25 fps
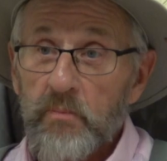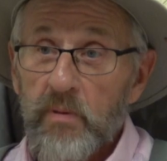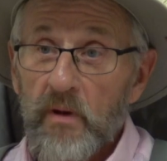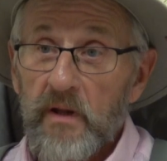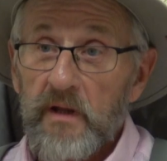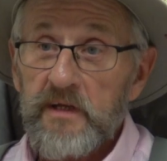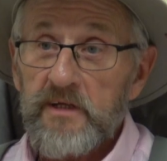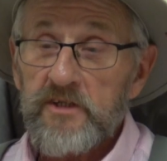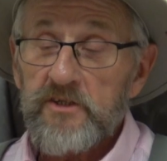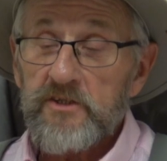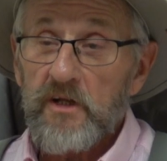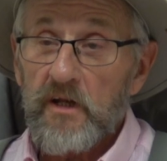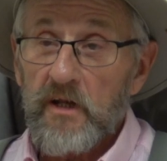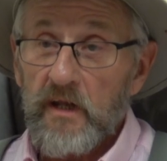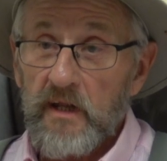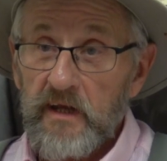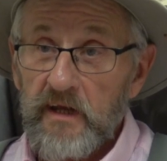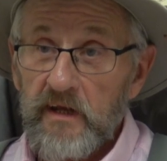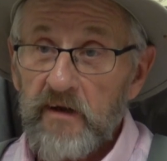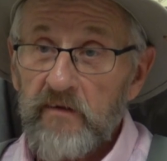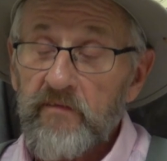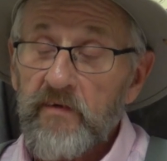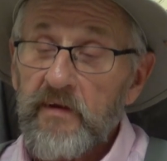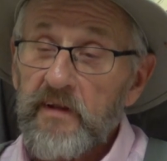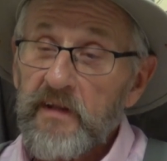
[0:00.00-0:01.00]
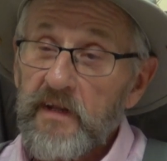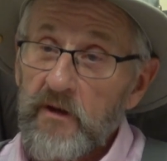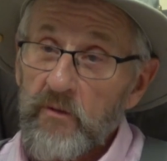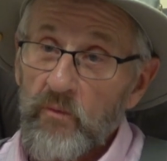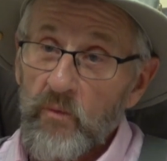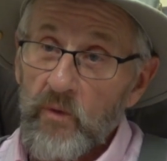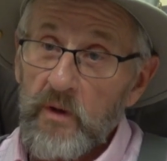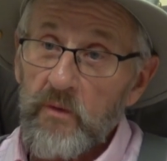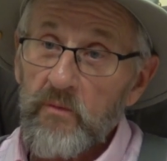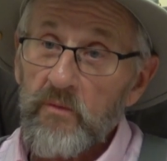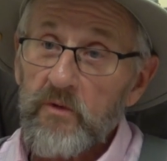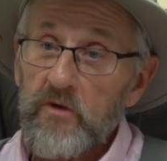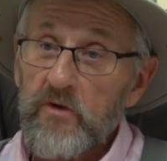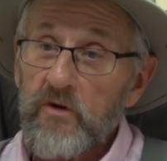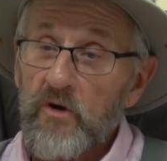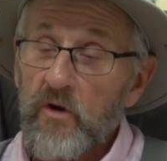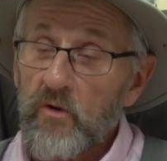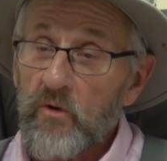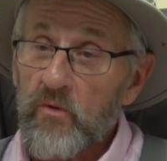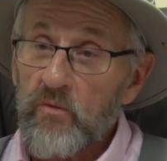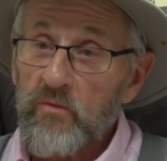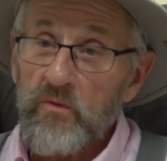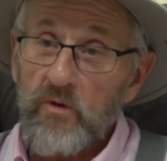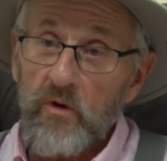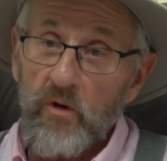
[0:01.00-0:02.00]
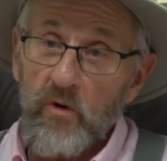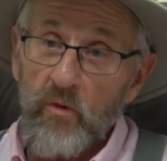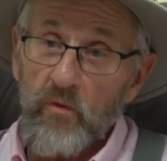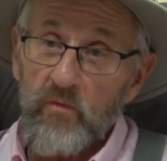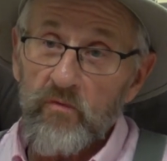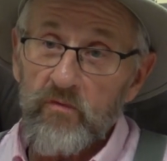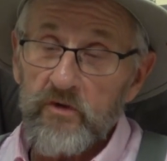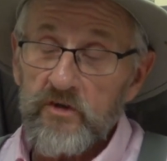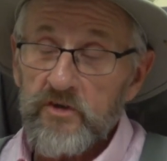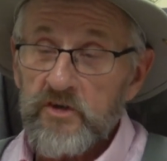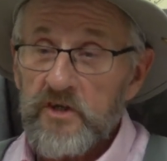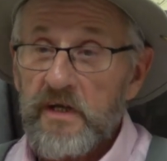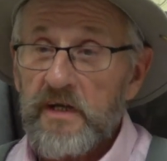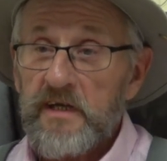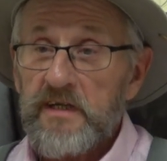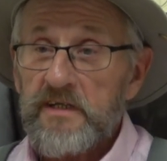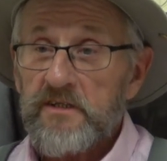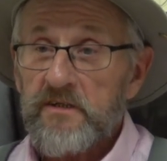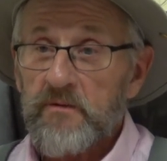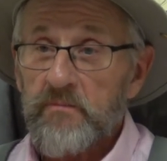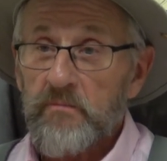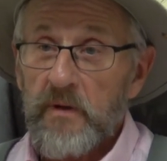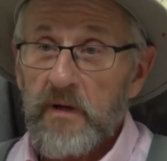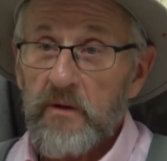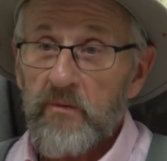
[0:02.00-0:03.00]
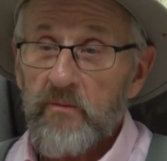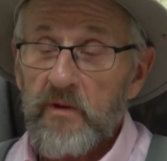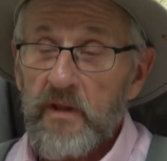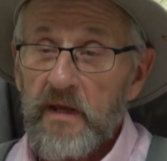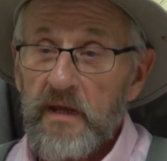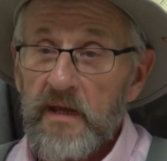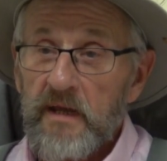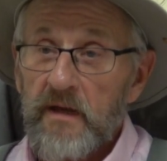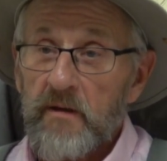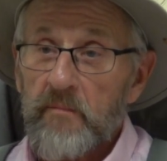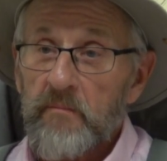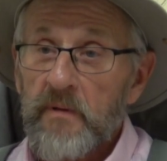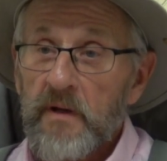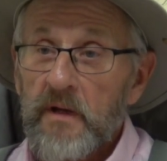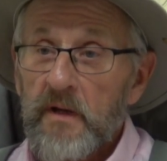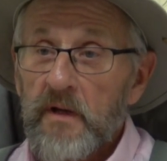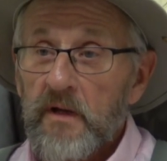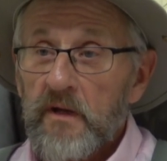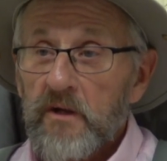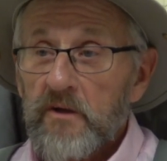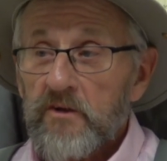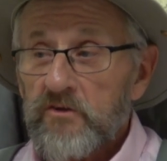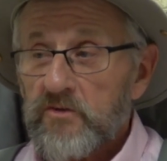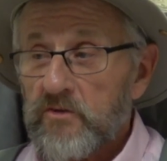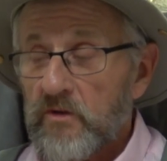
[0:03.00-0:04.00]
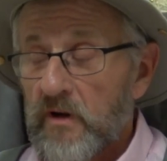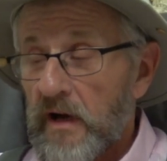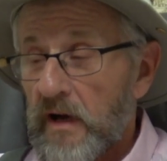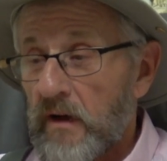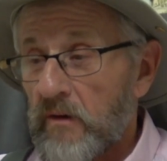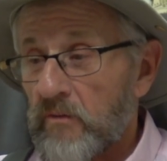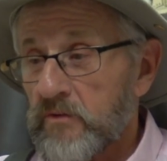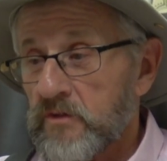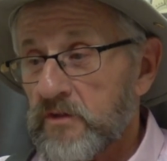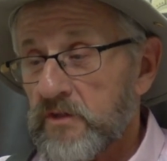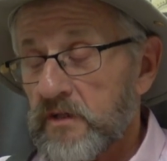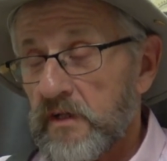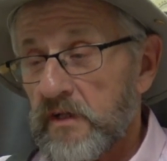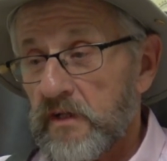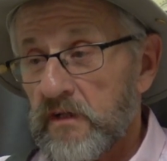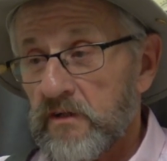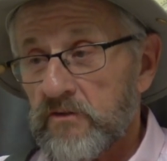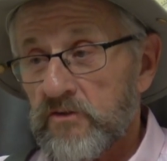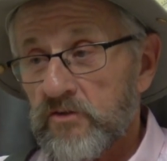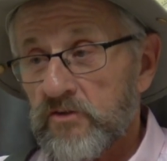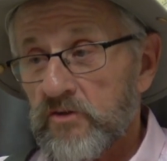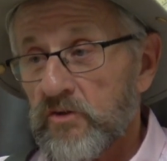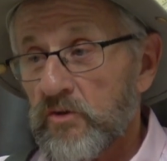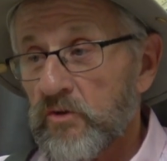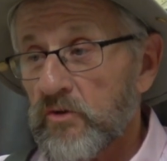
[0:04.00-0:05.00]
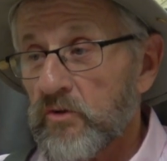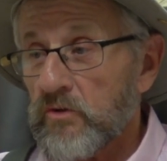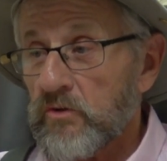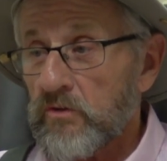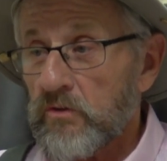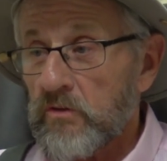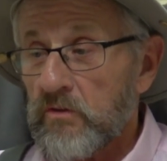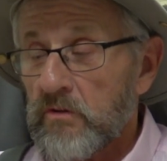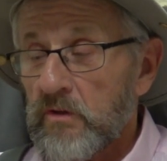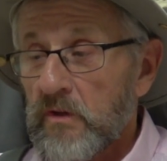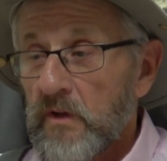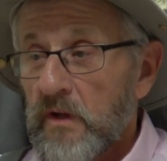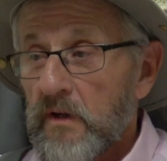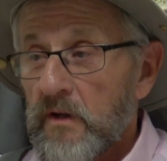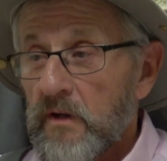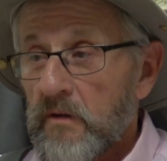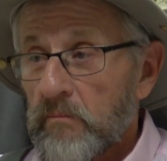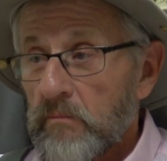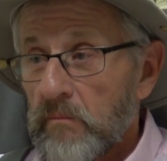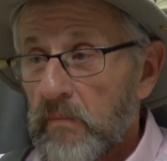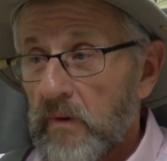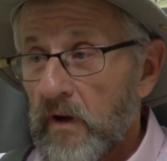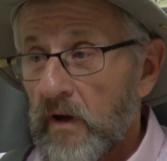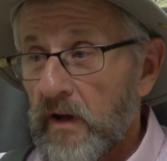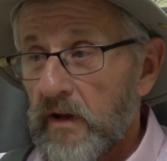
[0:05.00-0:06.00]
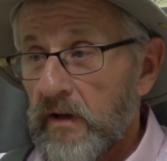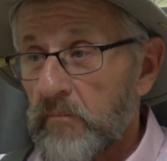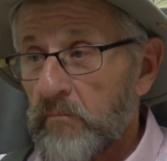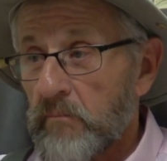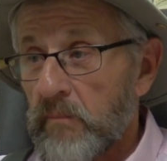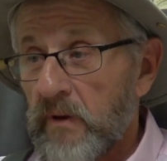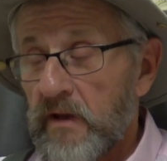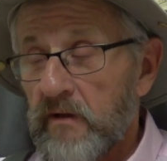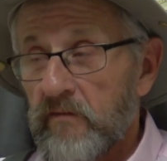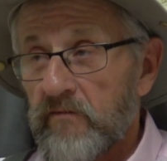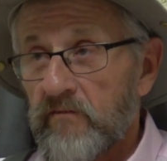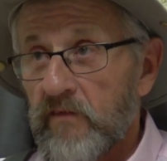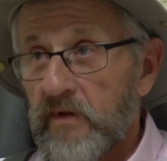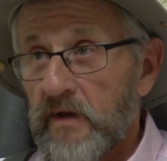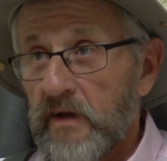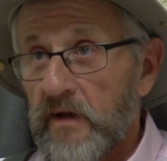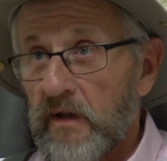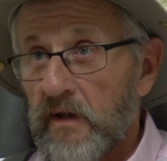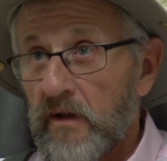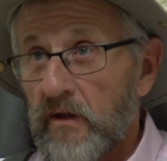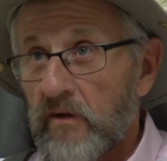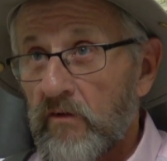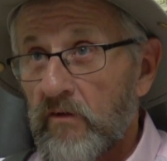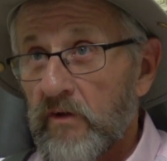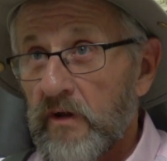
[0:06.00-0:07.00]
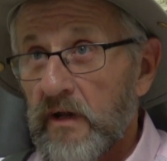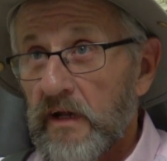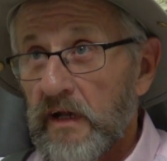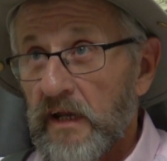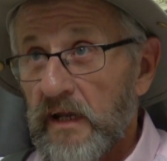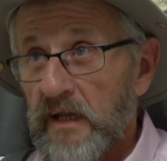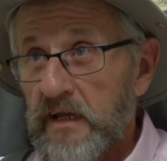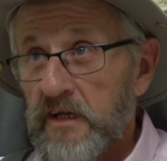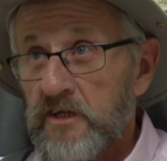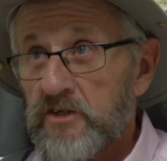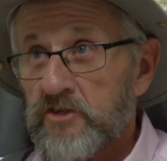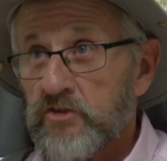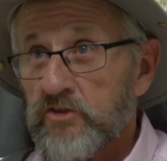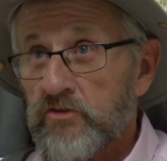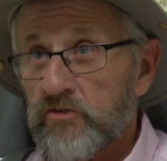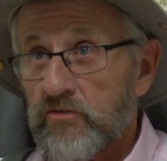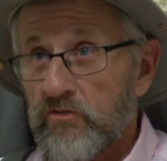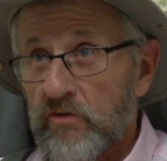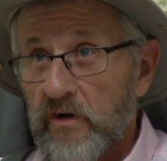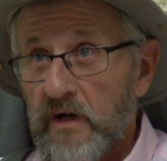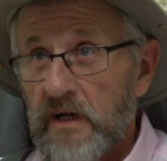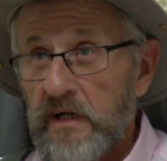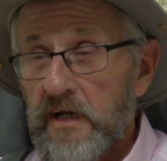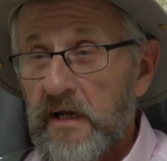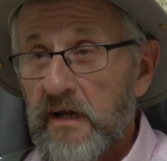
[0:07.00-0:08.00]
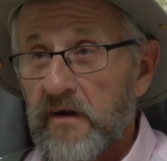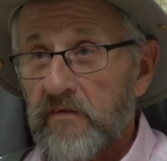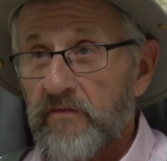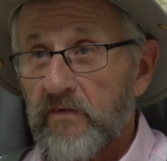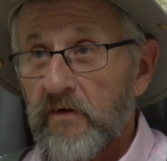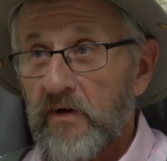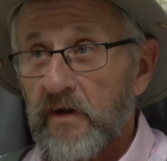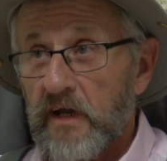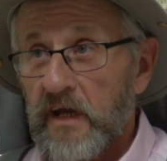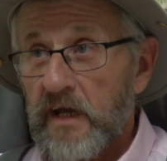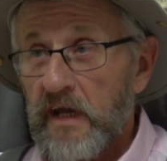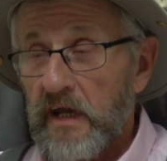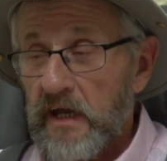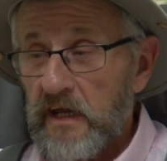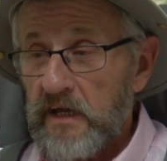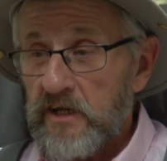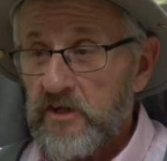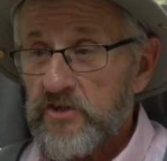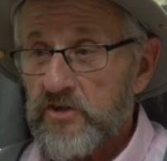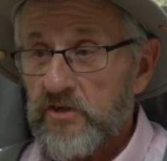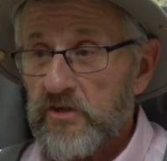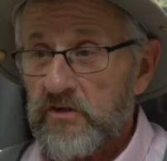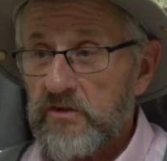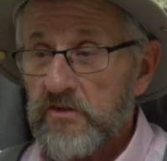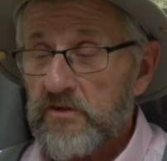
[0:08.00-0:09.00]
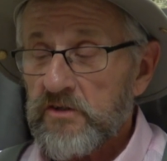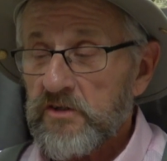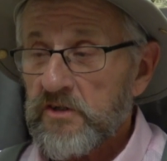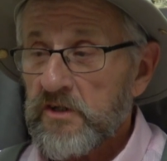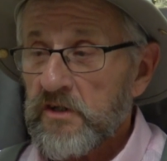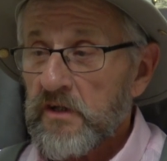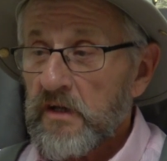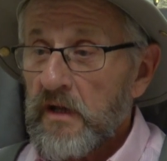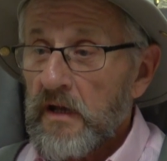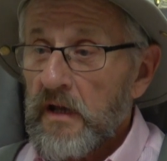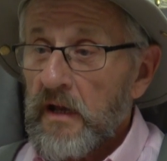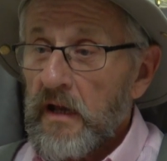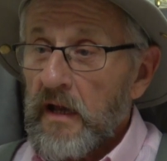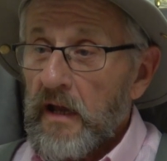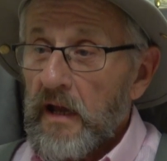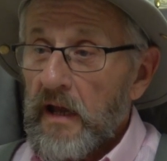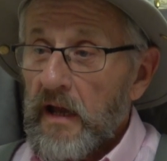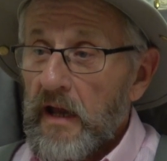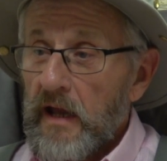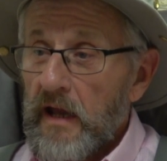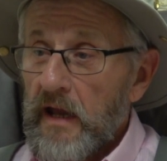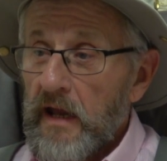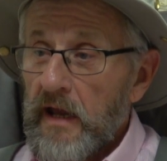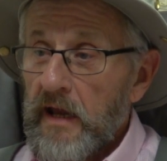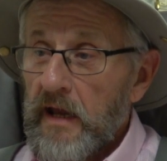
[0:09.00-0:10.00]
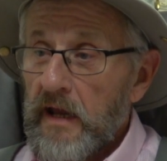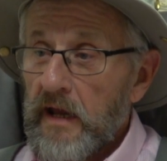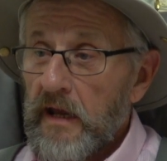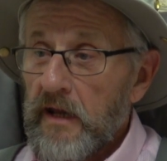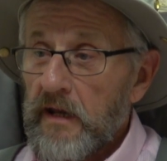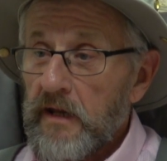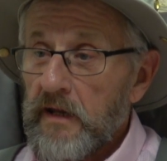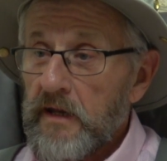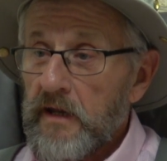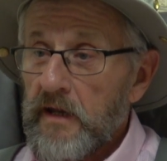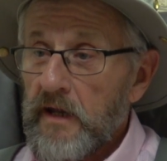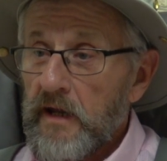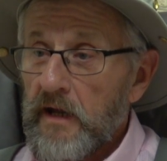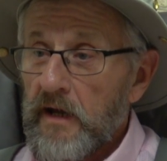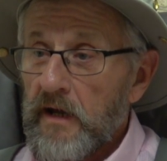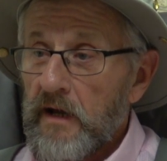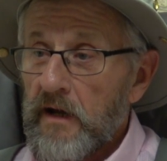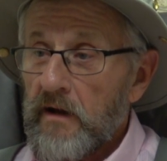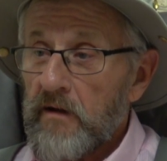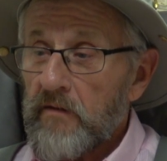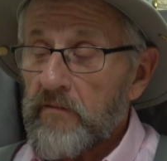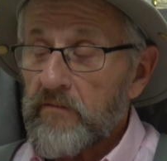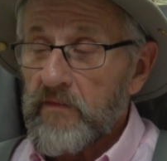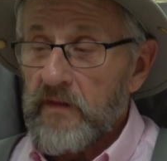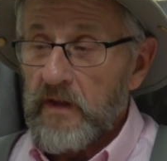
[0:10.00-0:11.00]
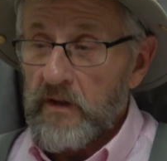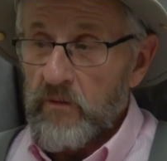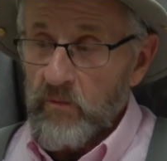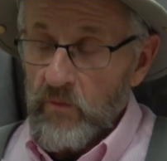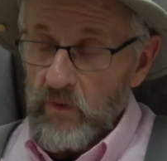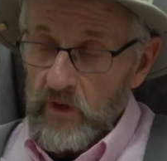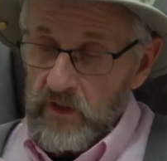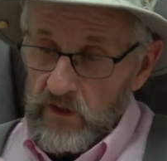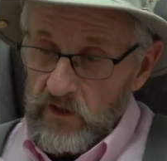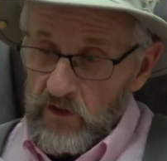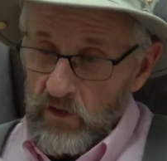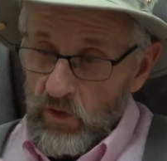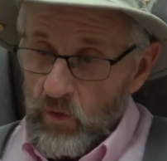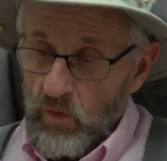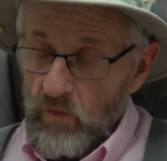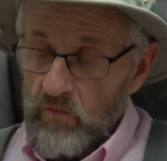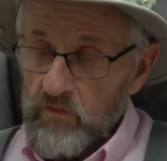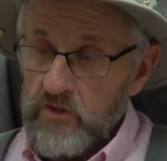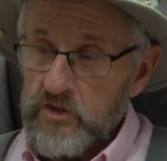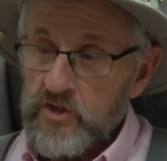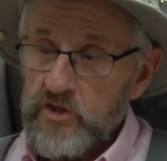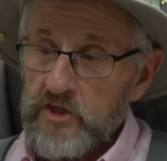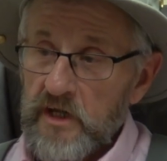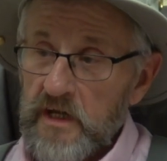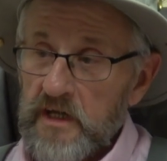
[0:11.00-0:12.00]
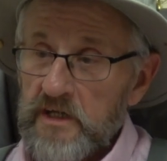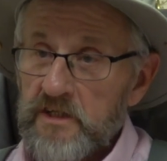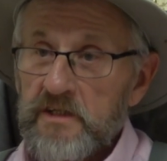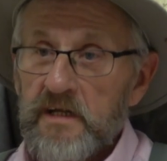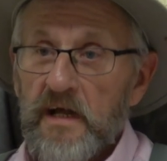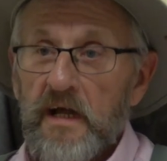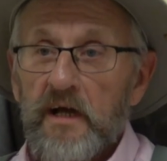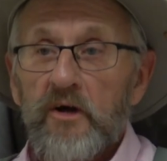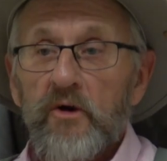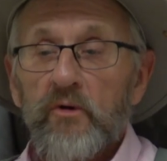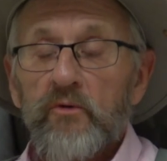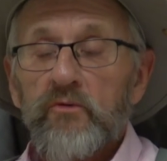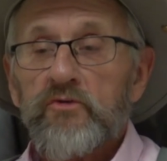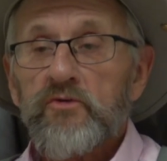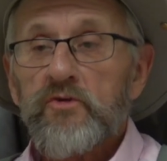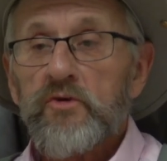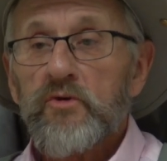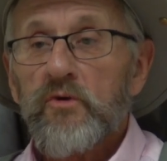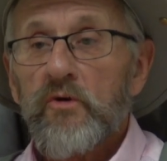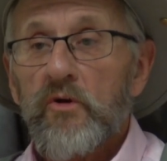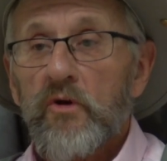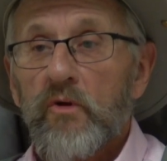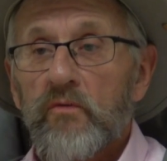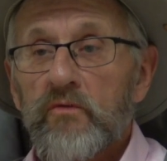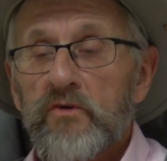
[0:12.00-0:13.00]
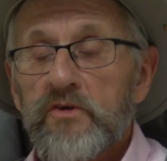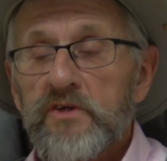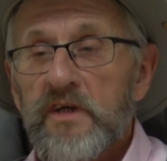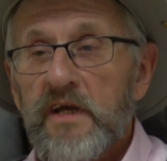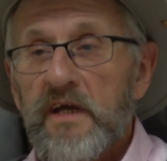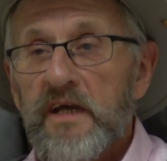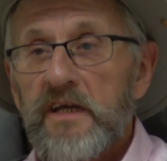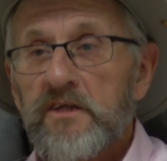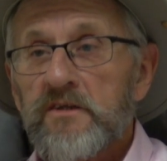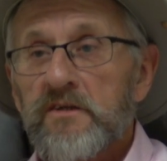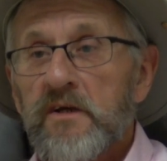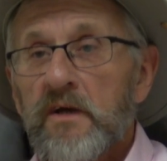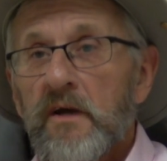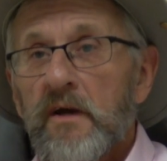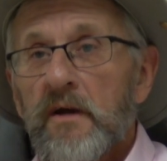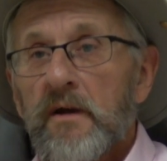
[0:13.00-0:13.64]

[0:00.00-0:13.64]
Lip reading: place to live, and then we would go overseas and be with him. So I was in school in Bentonville on at least 3 different occasions, and then we'd go overseas, and I'd go to school overseas.